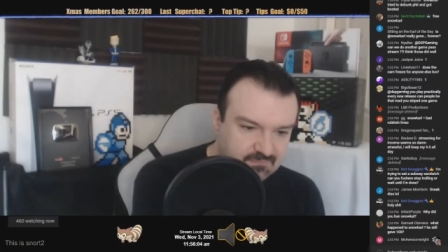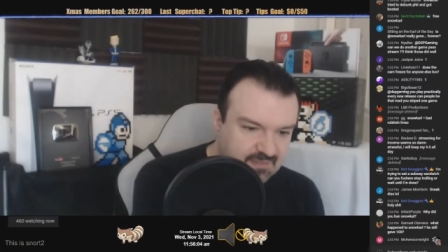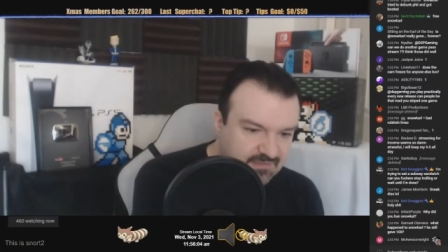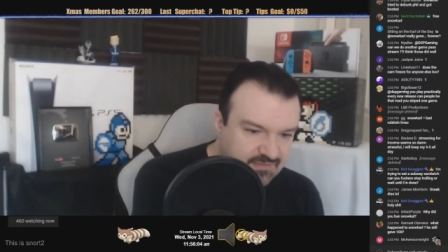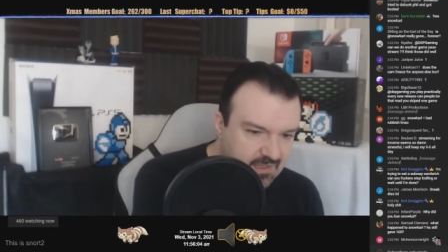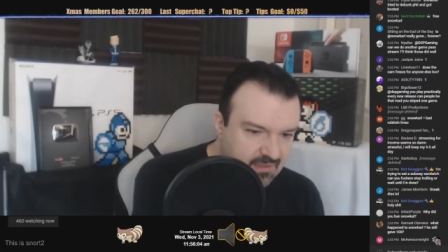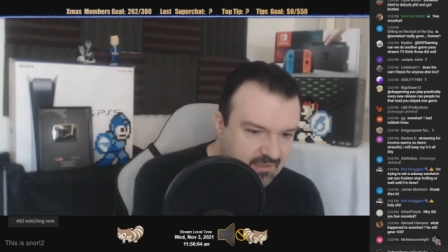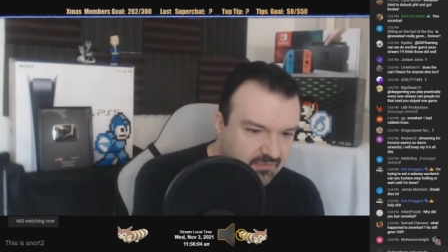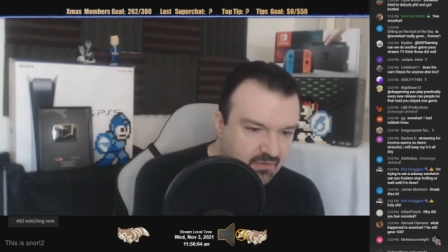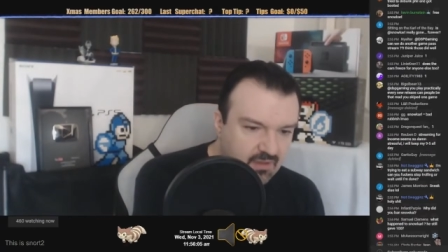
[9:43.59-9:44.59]
That's it.
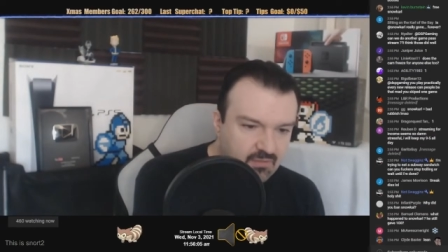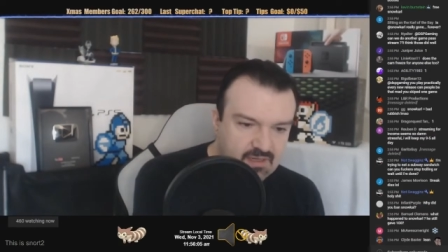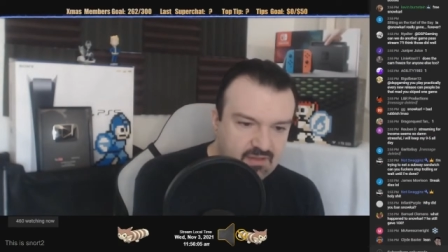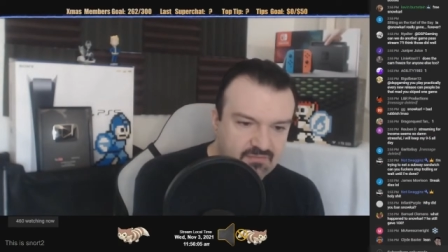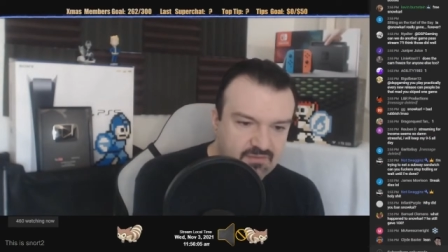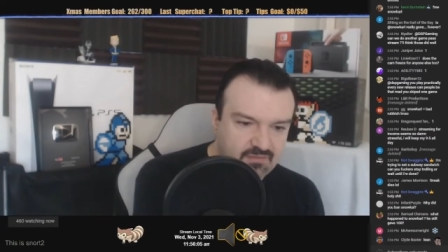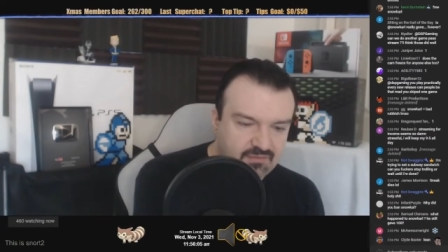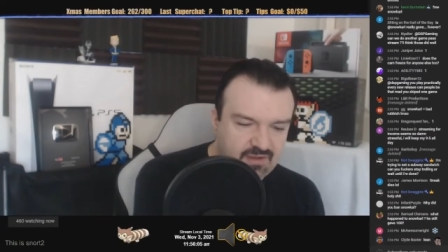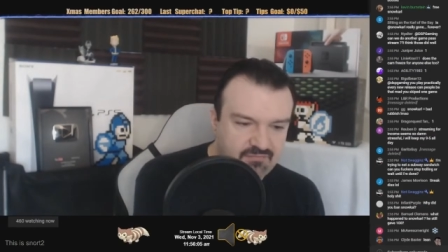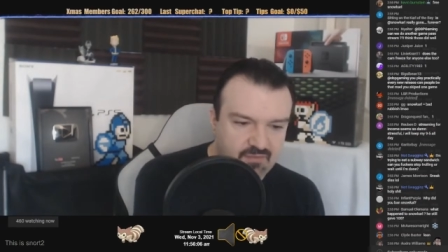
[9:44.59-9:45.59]
That's all I want to do is
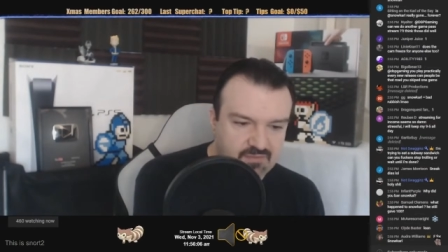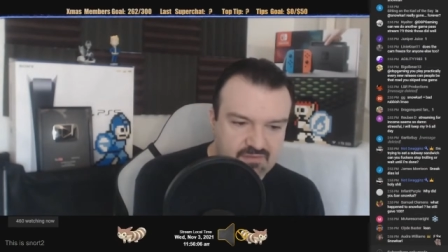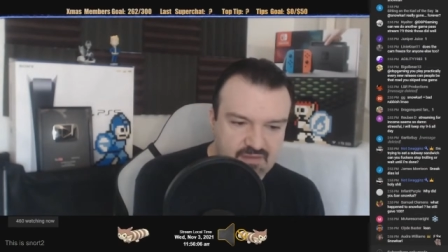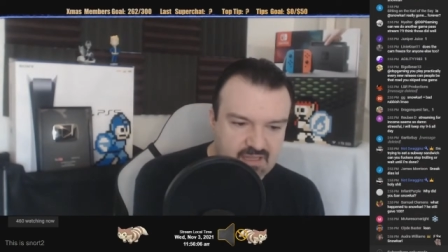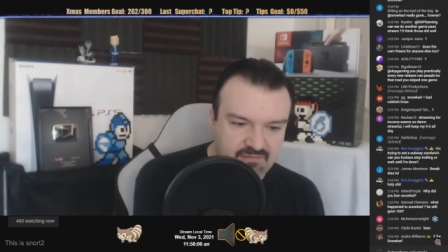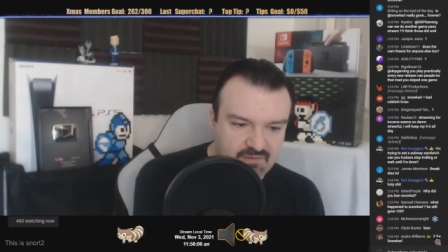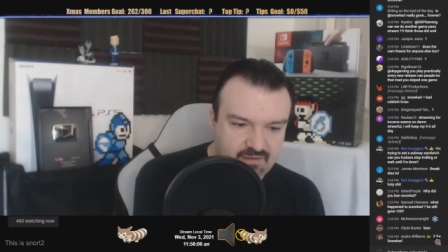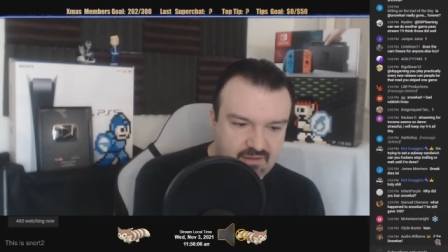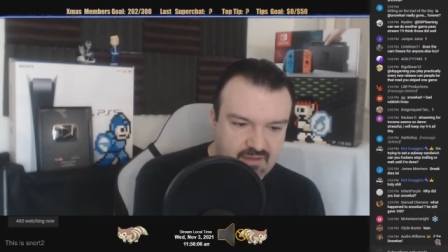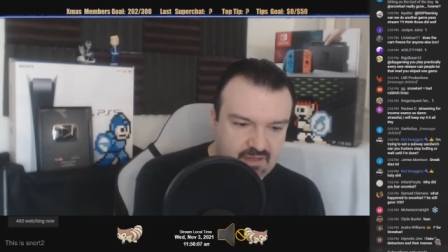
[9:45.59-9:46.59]
have fun with you guys.
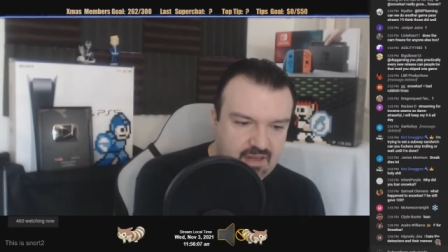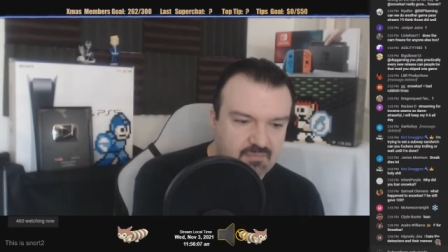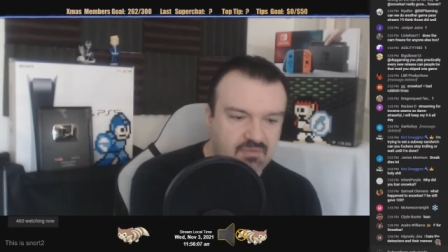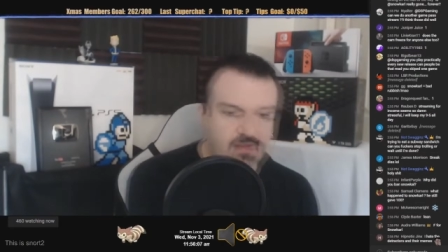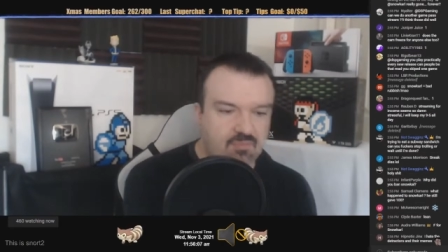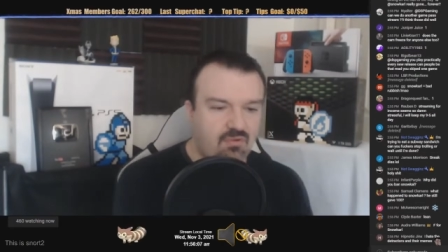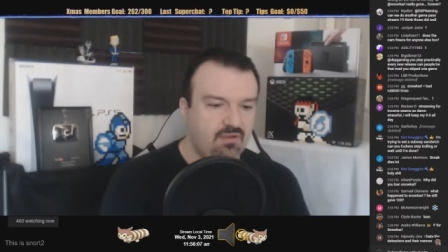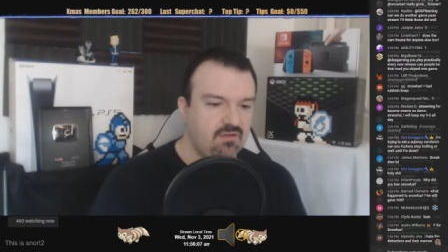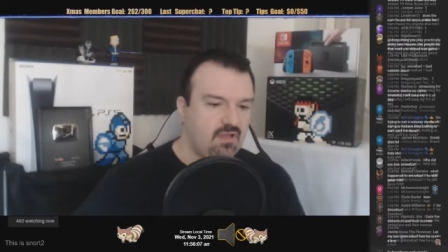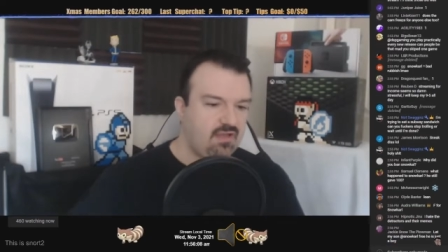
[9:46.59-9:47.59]
And not put up with
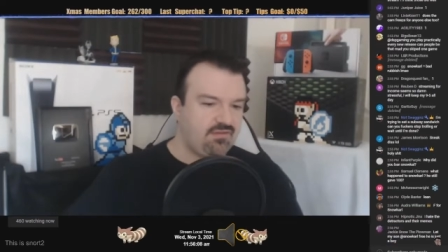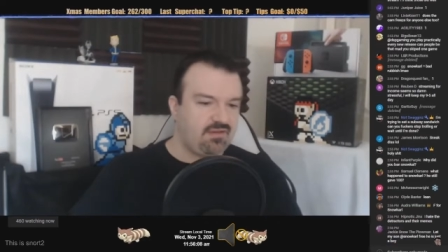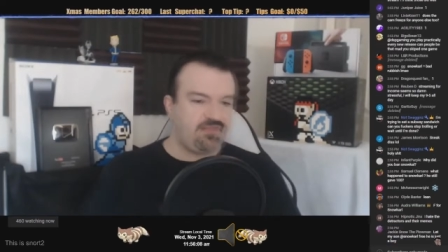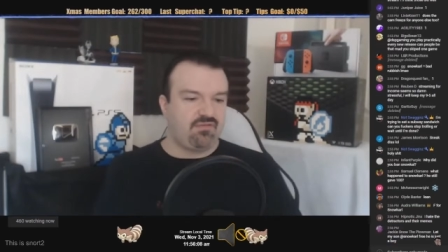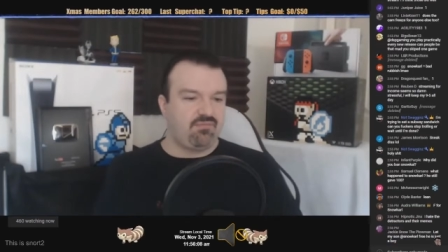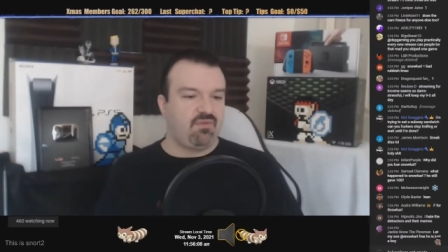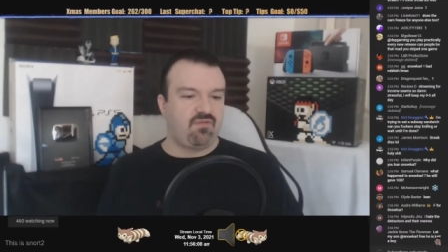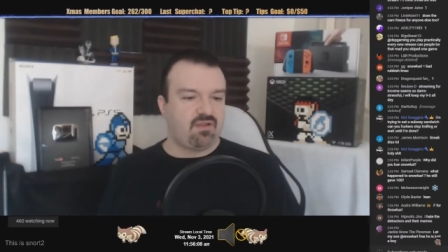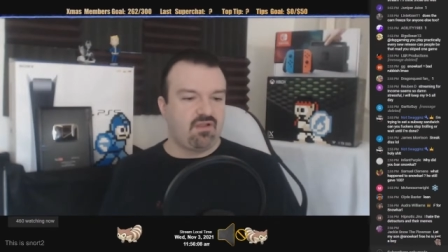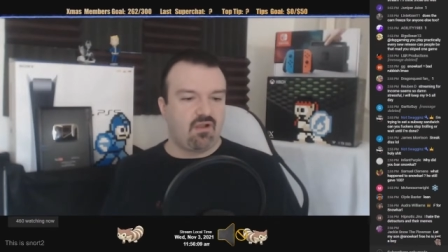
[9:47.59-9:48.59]
all your nonsense. This
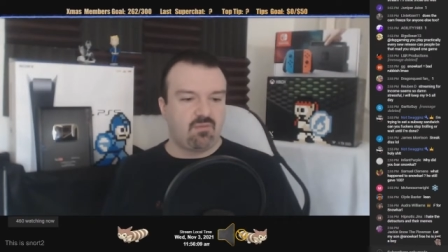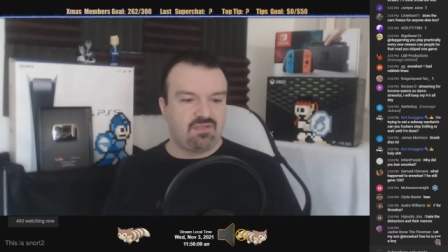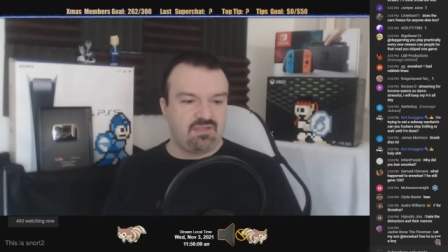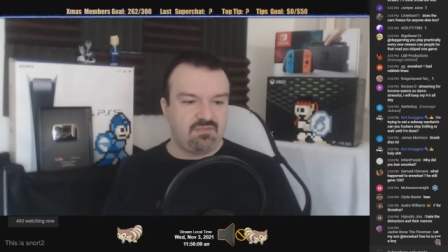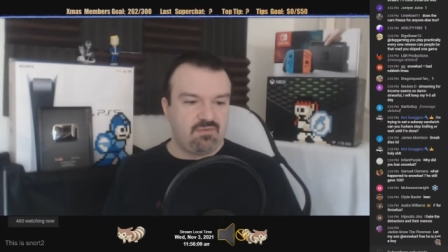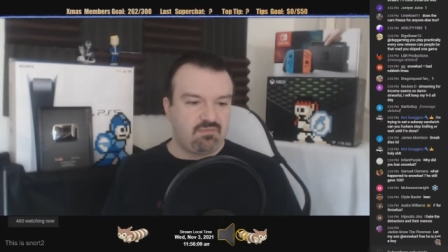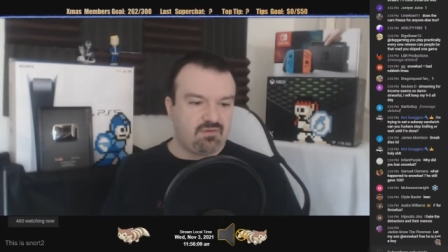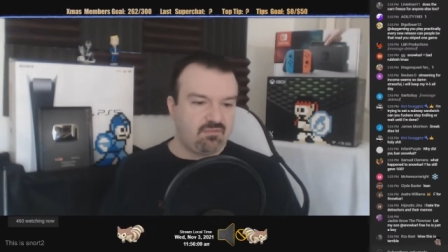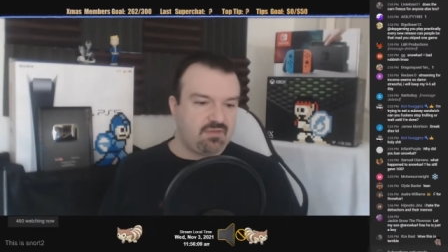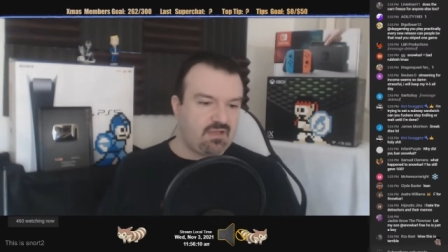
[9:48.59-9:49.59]
fucking garbage that these people
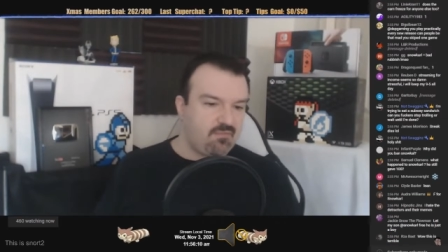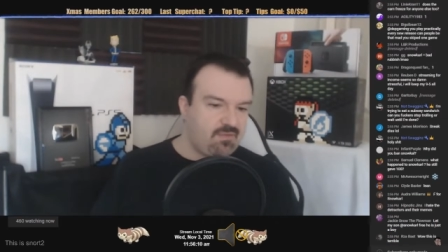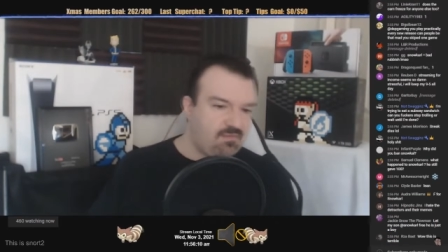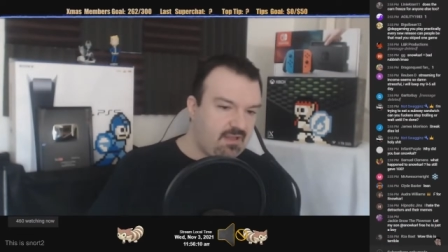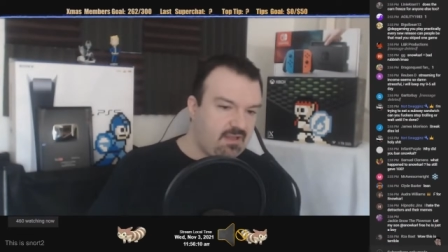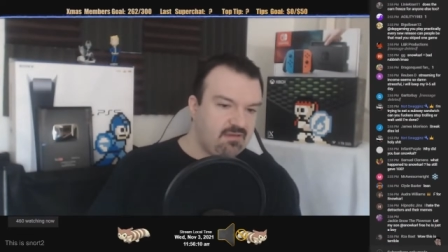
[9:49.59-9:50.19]
do when they come in, man.